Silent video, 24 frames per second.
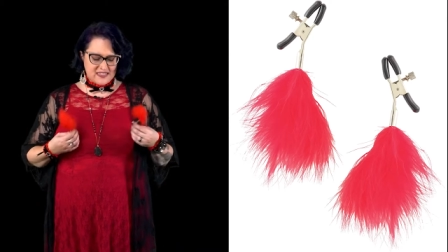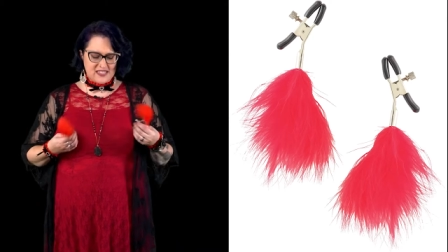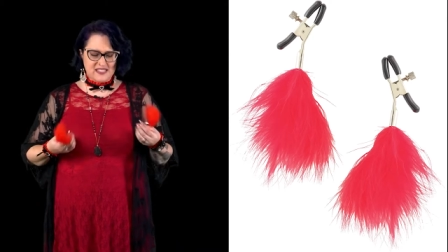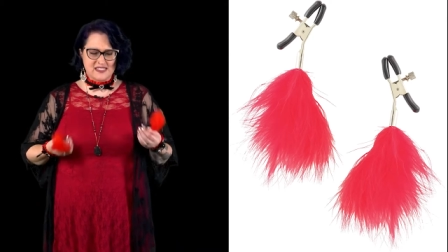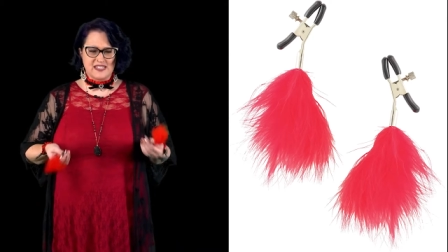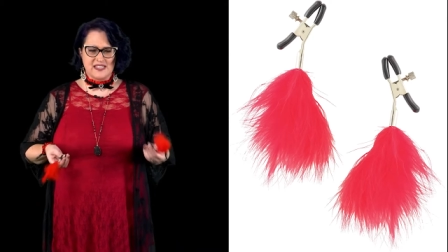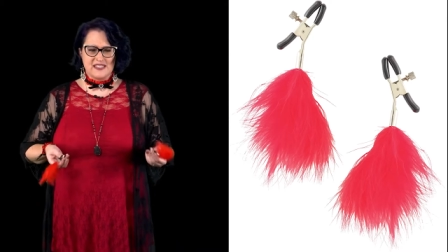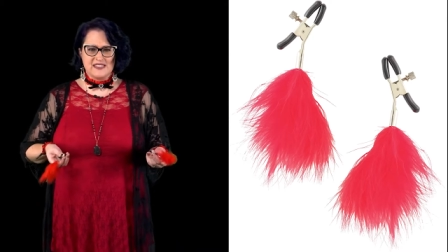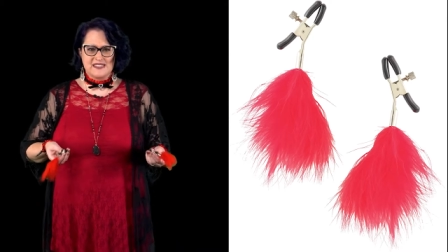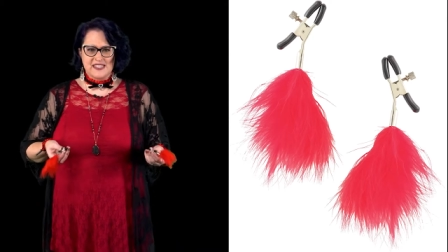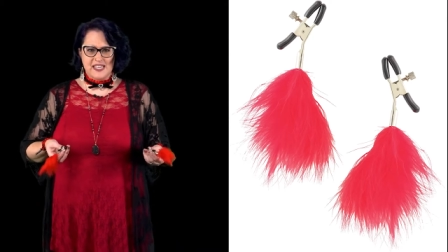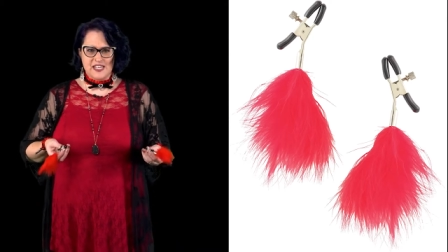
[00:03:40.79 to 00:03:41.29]
The
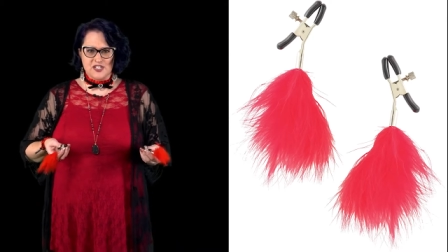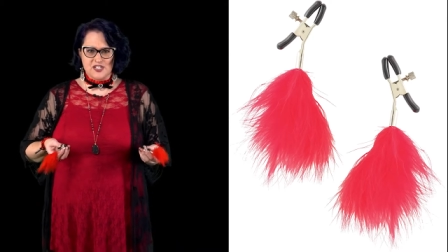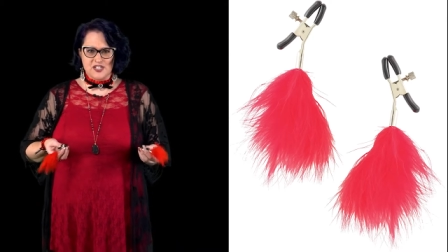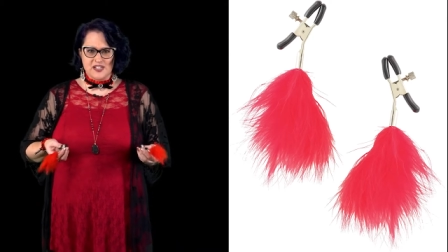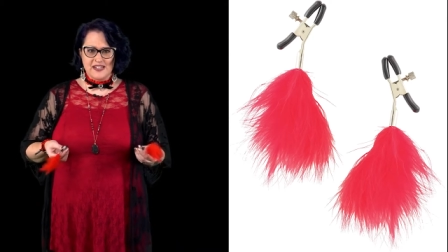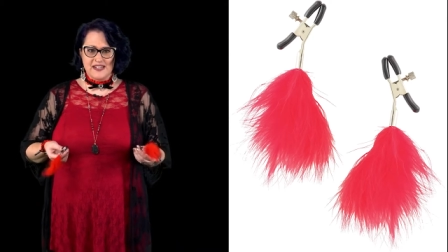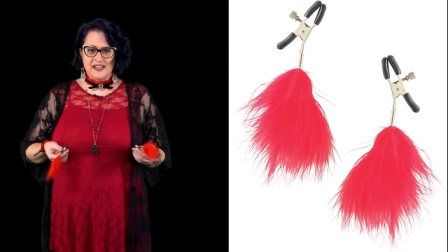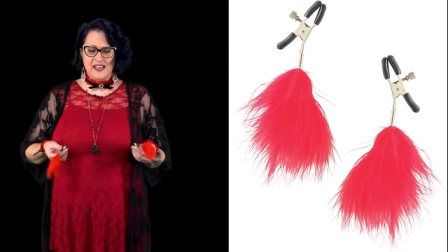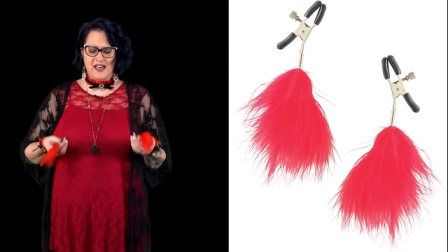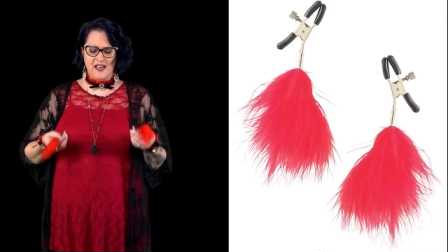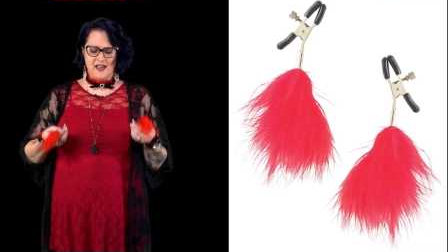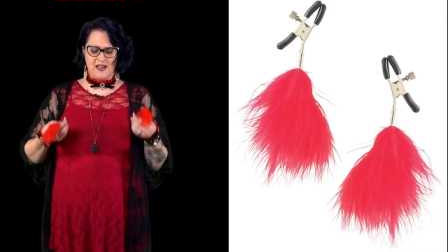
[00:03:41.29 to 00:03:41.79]

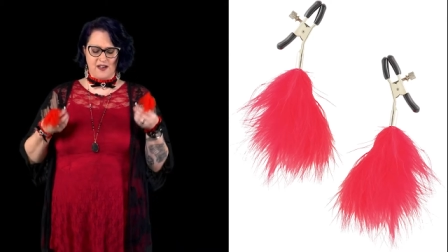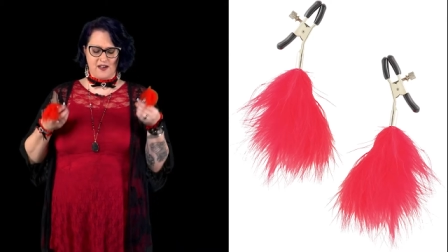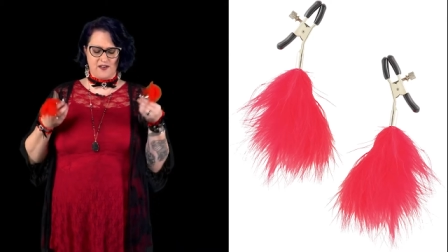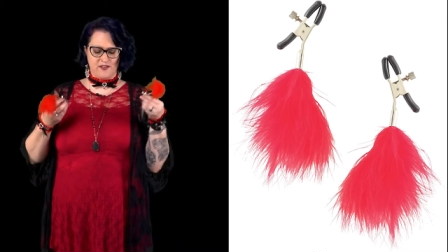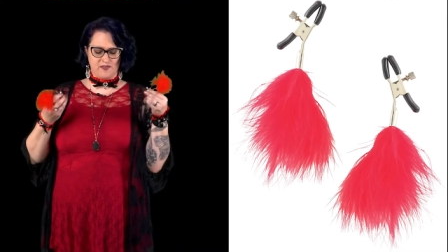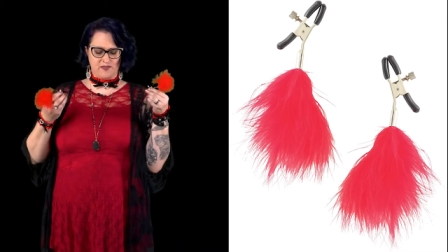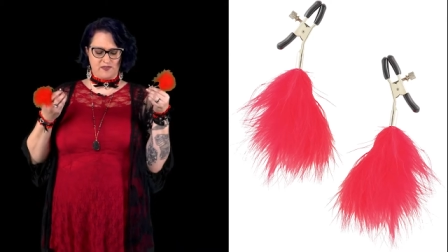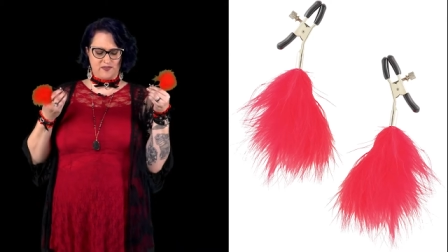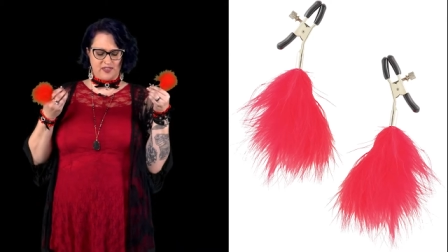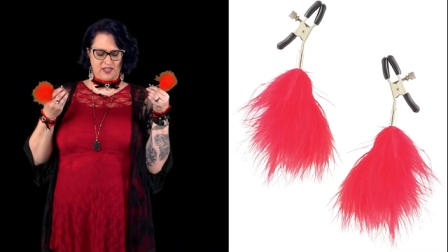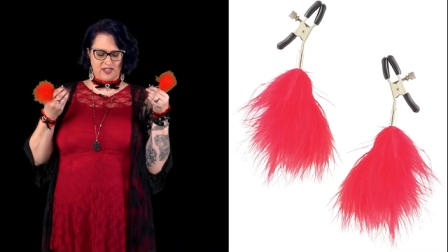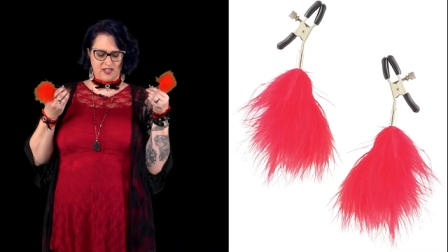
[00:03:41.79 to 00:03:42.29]
sensation
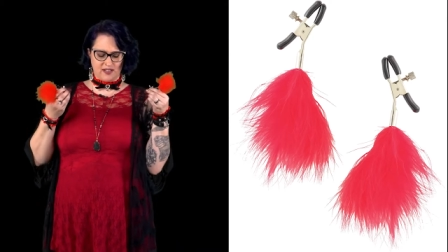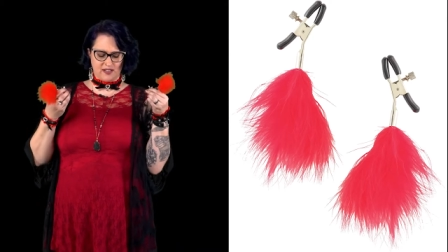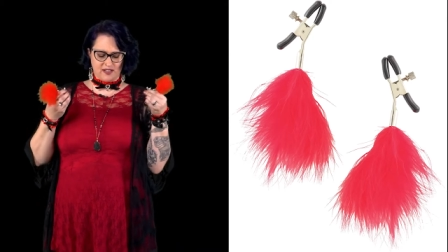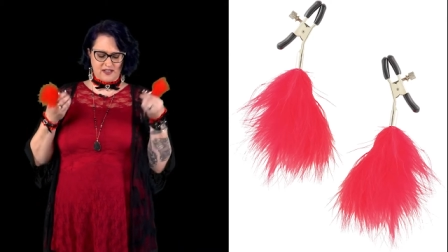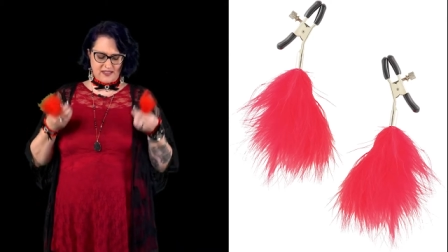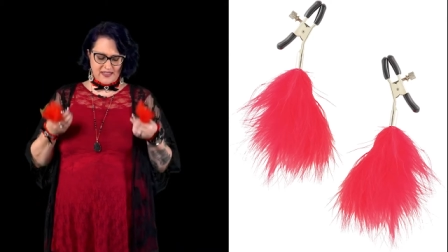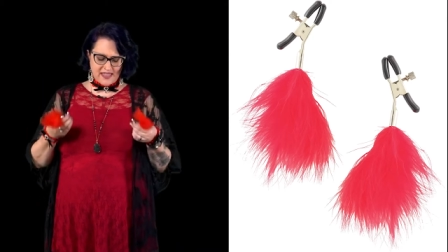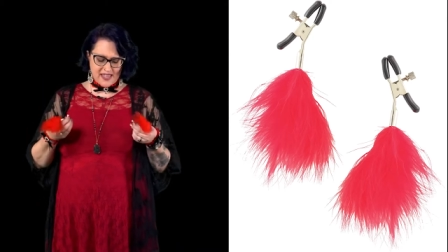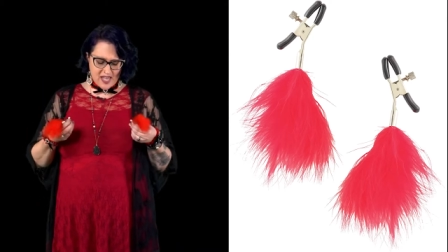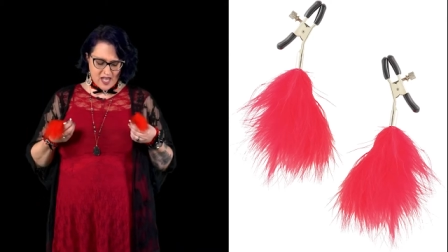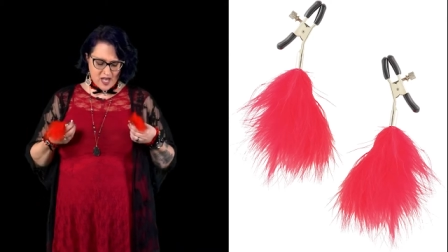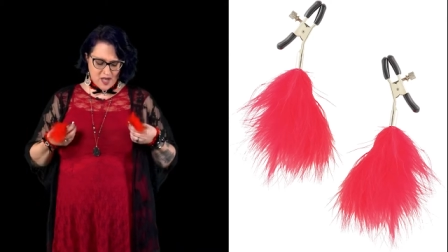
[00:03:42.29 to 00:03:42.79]
of the
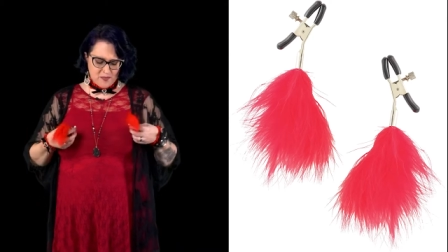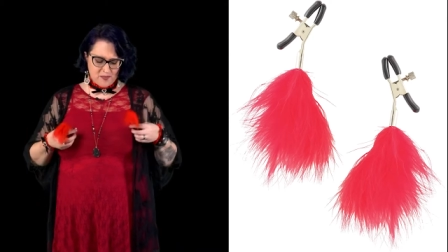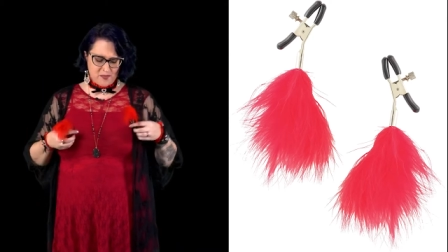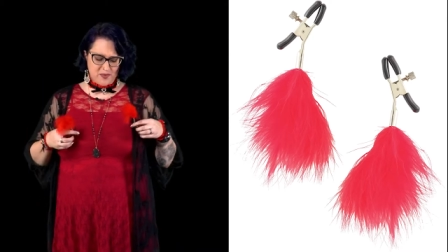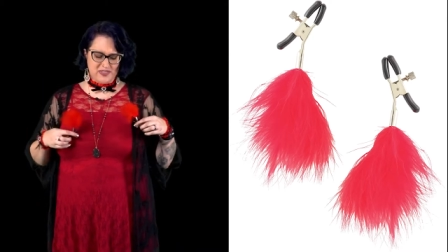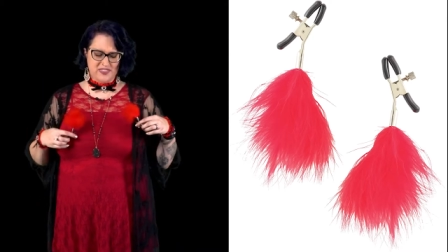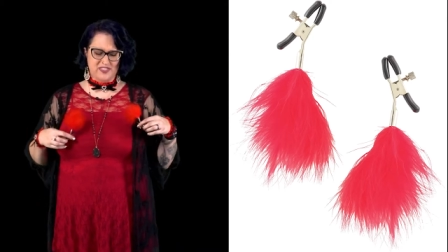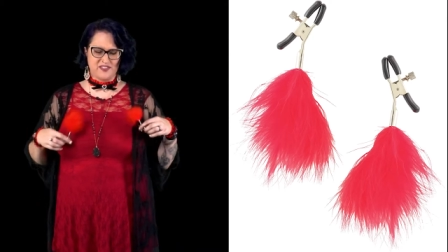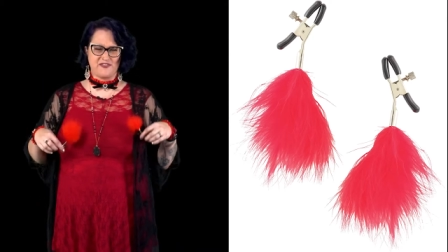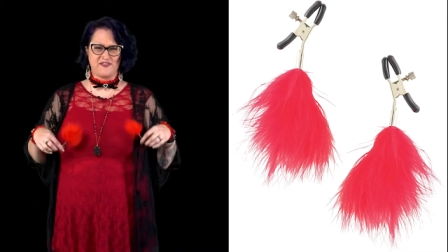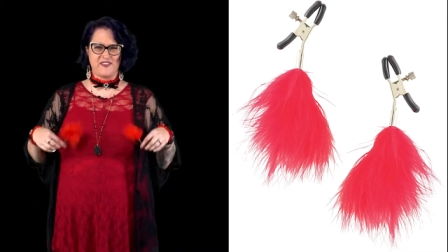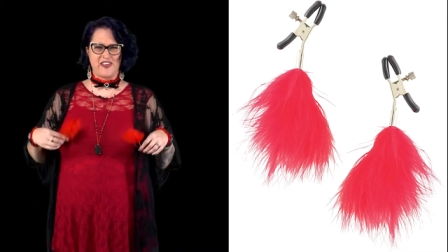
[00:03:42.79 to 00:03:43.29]
clamp
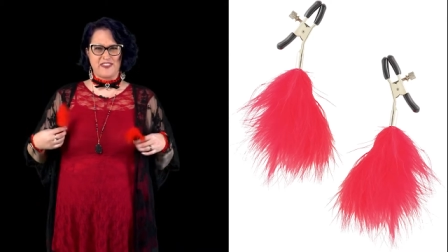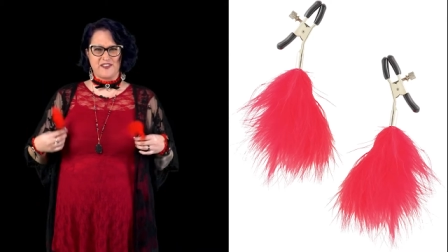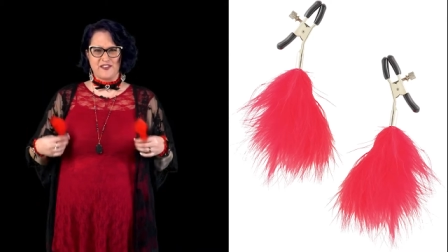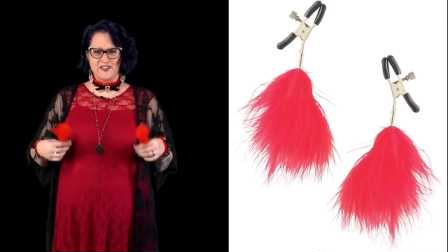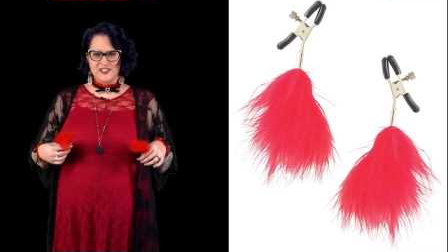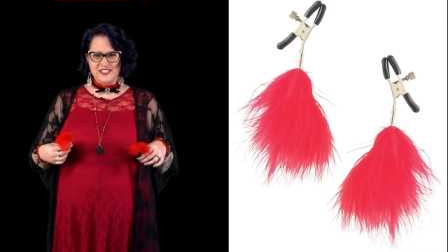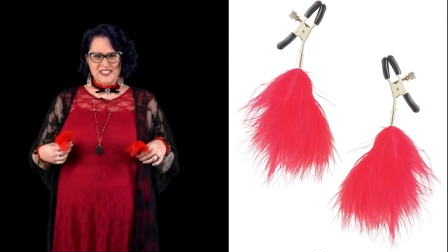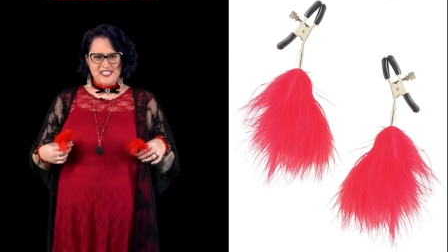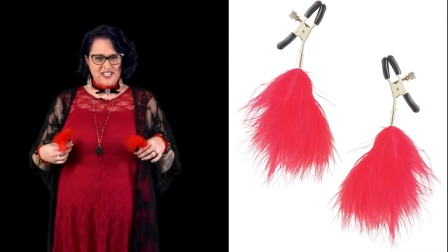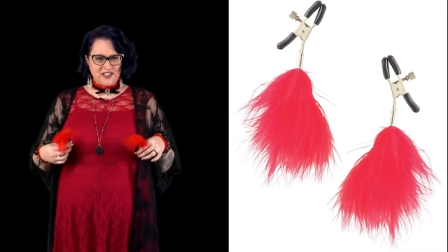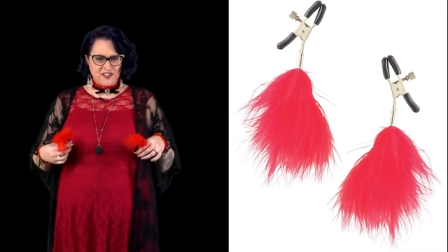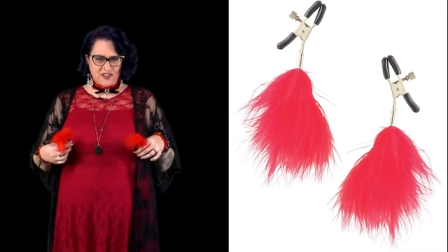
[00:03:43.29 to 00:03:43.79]
with the
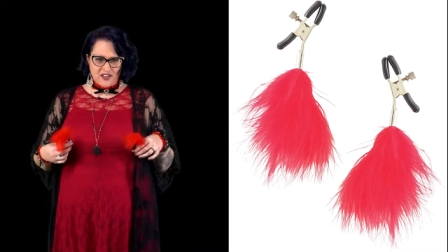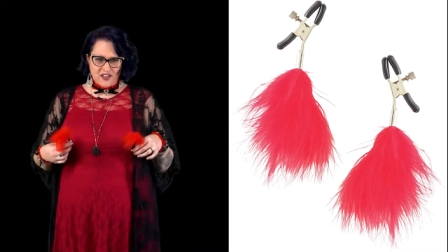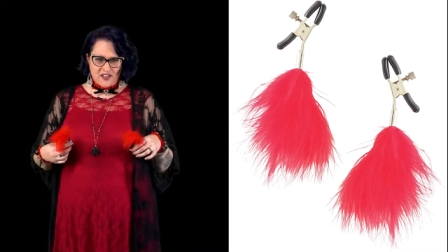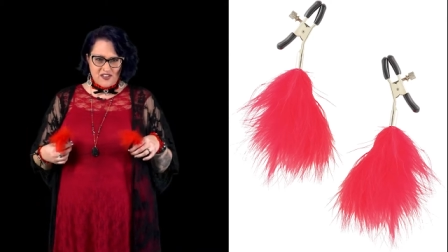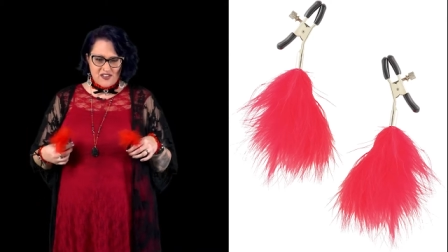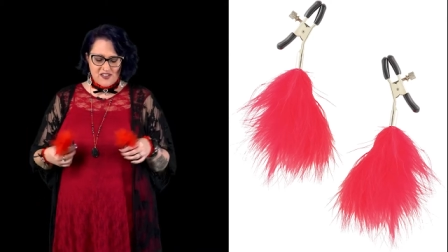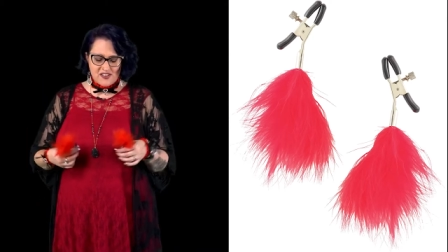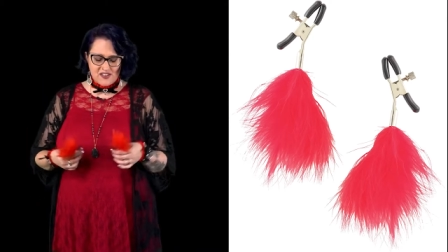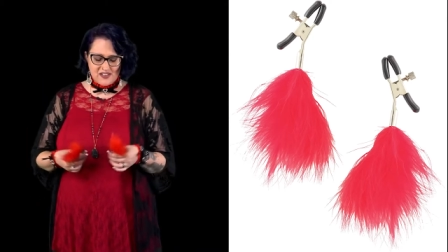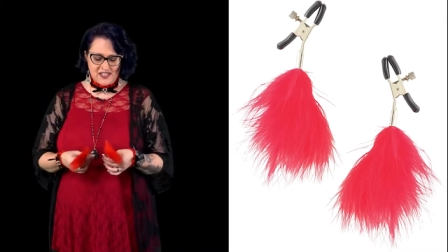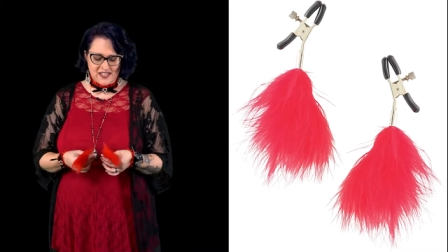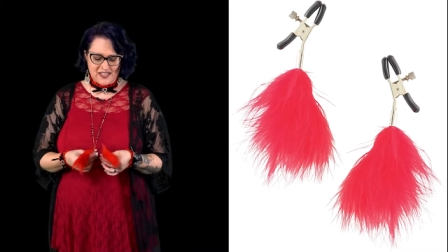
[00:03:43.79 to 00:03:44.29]
feather
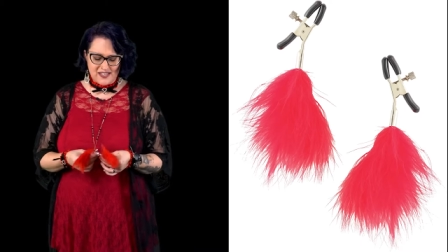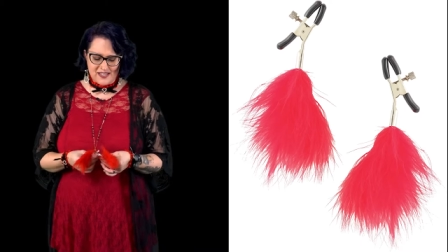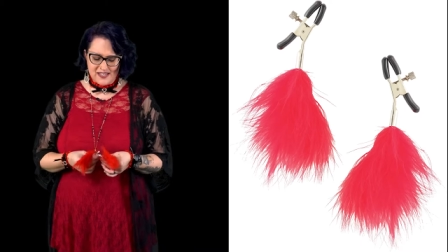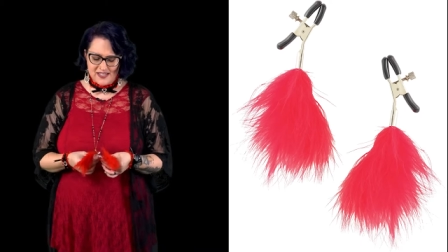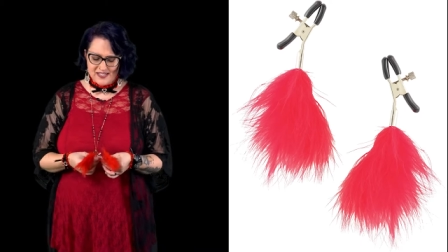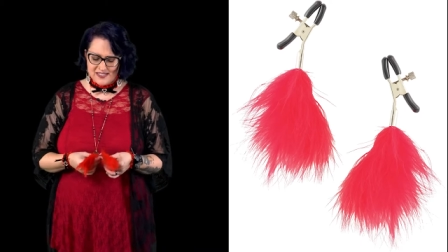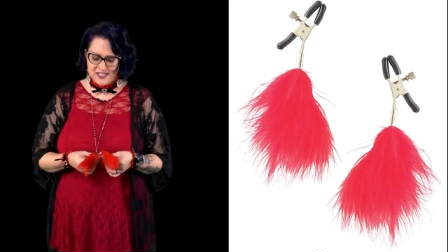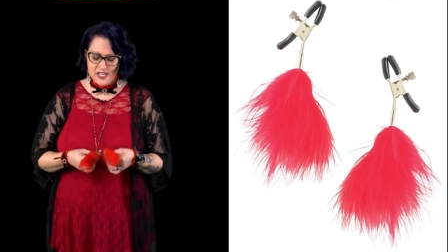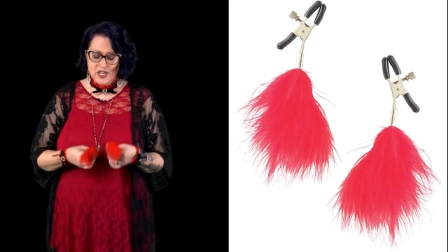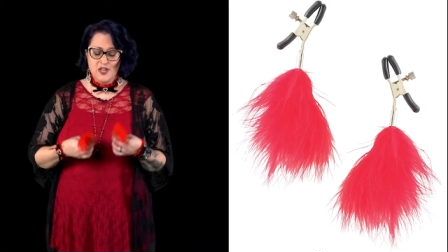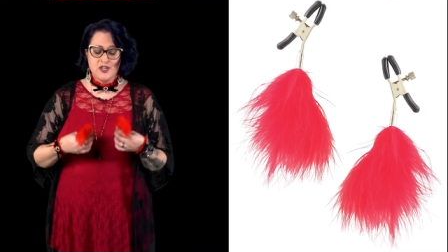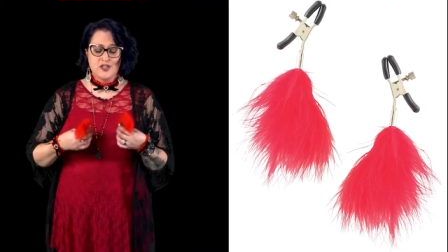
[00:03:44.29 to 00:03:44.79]
tickle
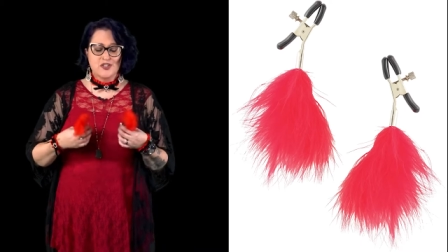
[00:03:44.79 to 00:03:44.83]
is